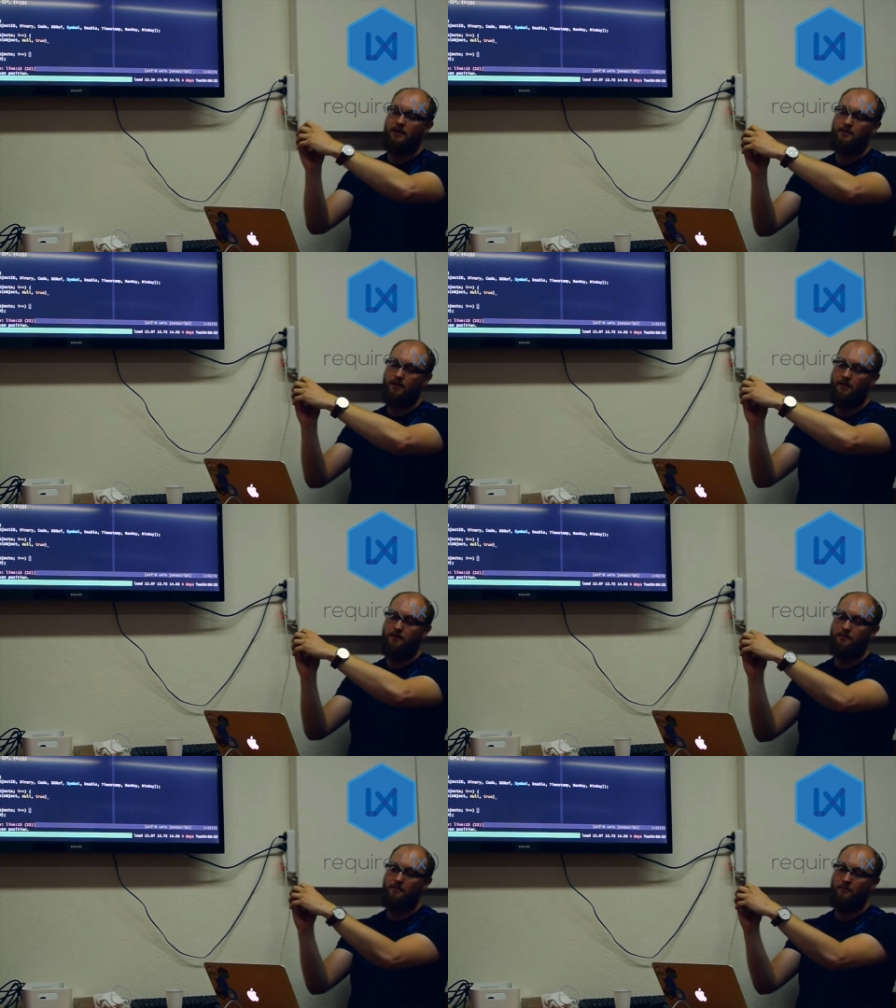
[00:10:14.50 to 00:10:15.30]
that
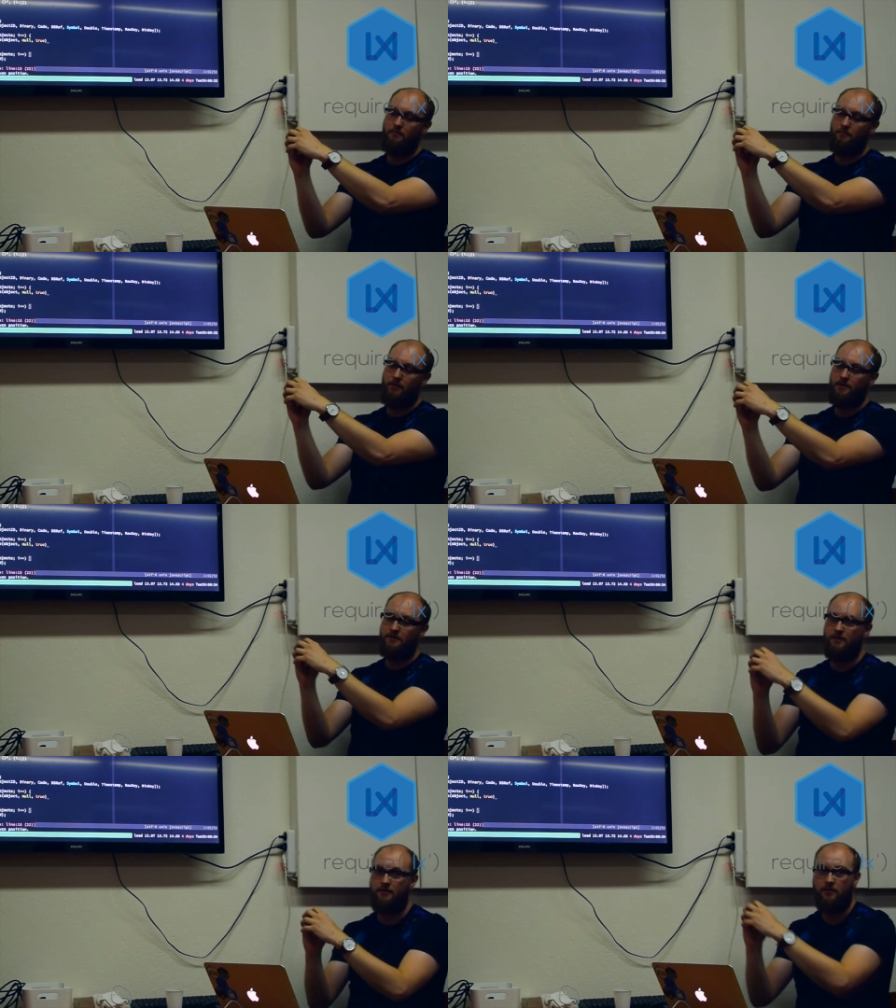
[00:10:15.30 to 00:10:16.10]
to
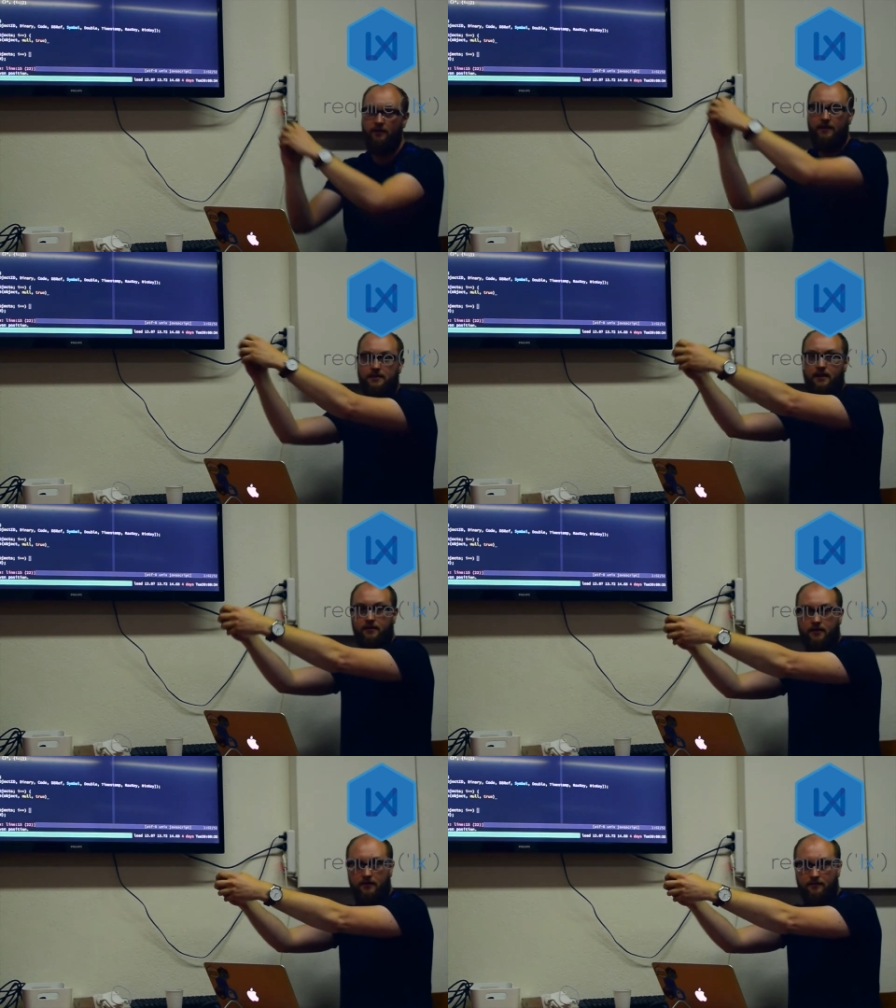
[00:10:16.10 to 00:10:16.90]
Bison. You then
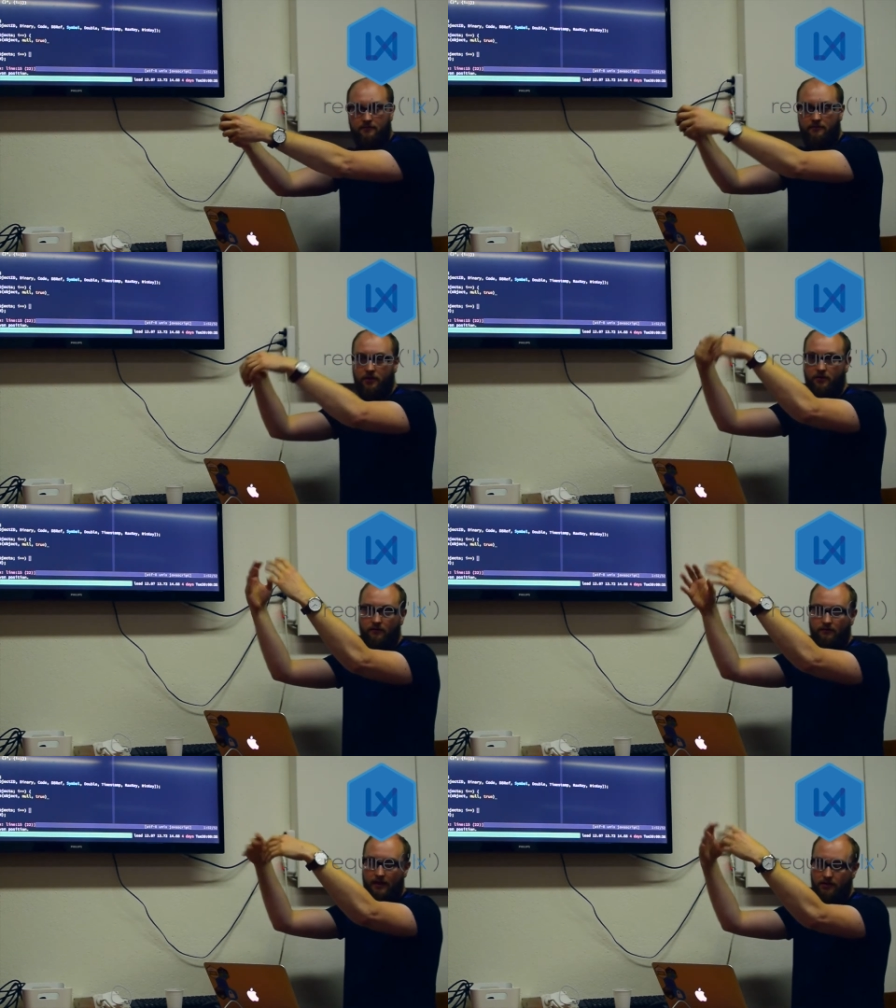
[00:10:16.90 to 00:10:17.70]
send it.
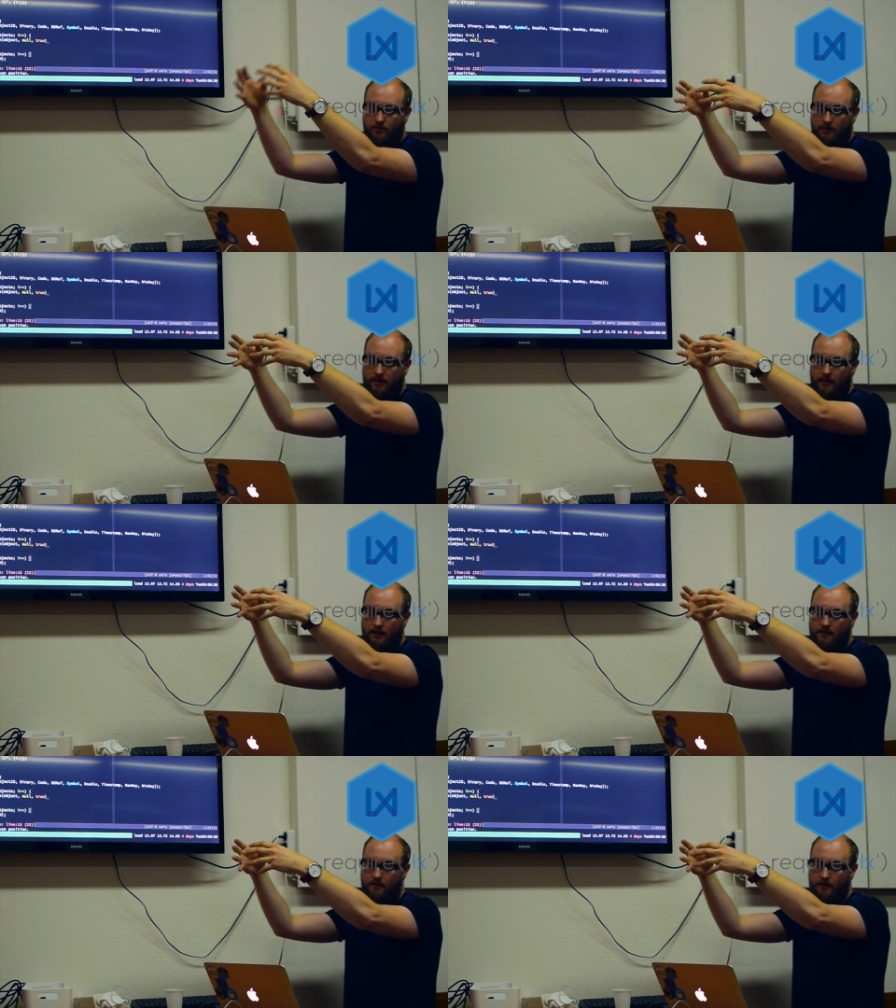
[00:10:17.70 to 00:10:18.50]
It stores it in the
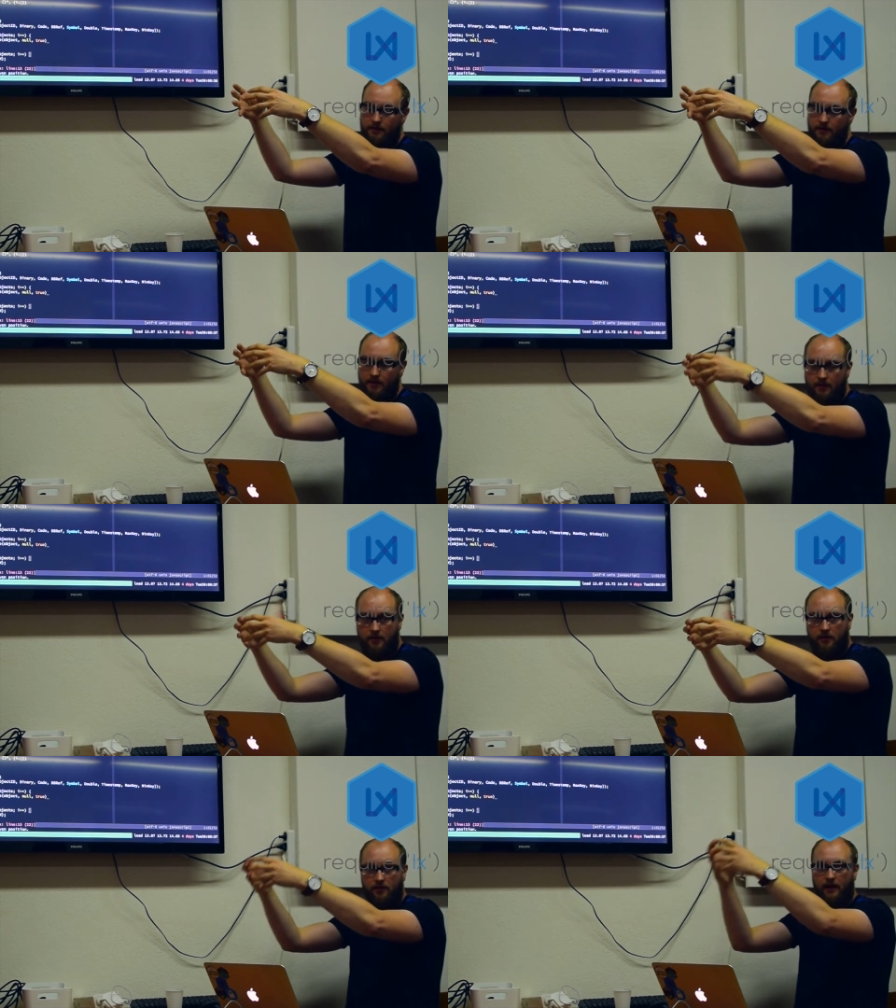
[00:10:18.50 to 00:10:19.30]
database.
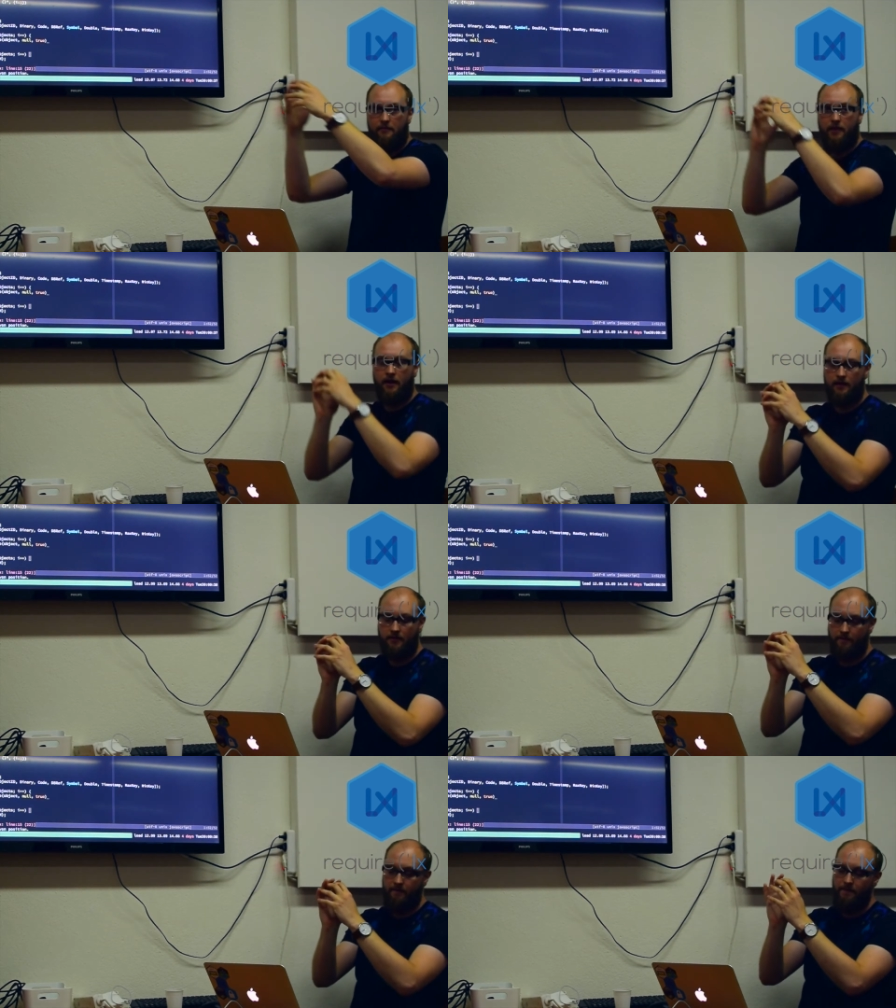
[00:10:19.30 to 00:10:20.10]
You get it back,
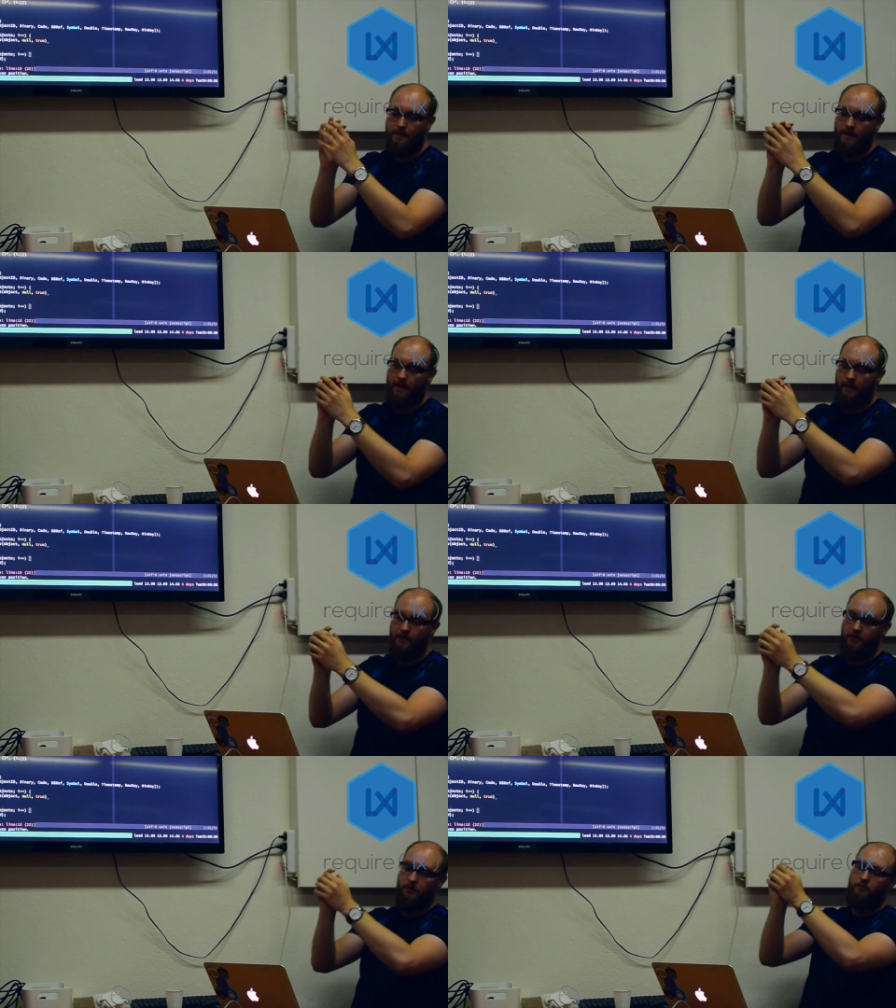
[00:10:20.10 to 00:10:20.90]
and
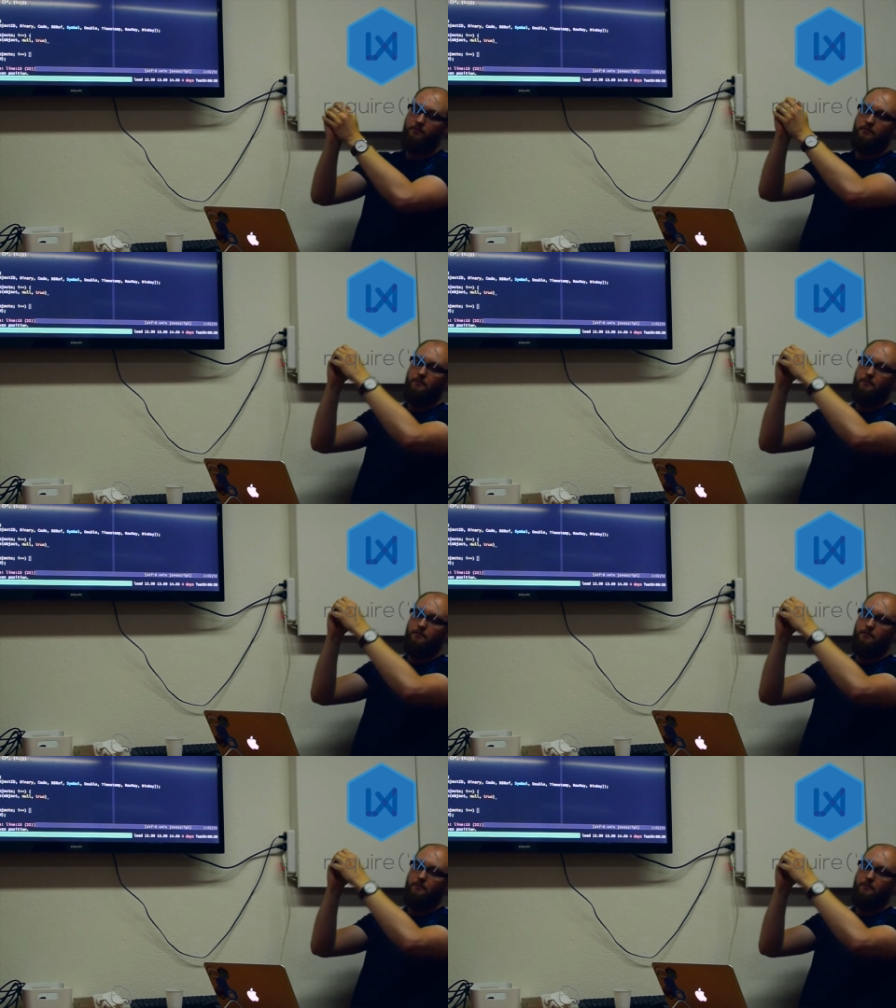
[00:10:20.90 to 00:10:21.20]
then you